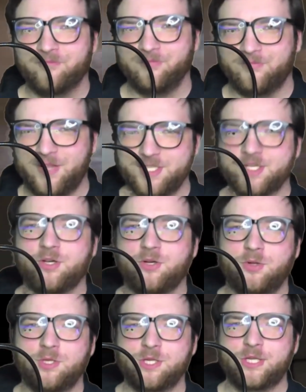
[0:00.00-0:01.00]
He's gonna do
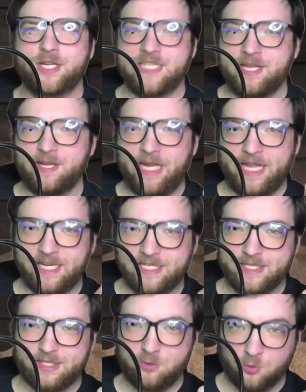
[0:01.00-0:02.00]
loser things that he thinks
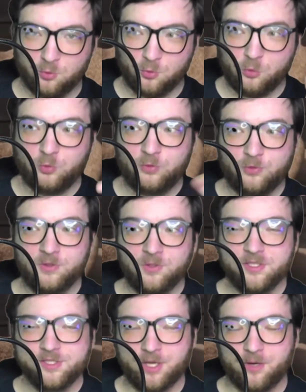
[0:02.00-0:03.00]
is cool.
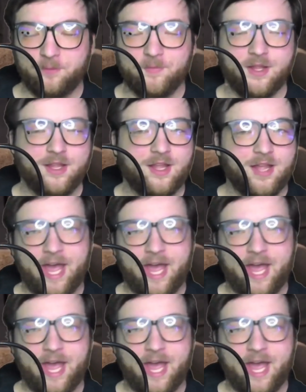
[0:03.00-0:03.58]
So I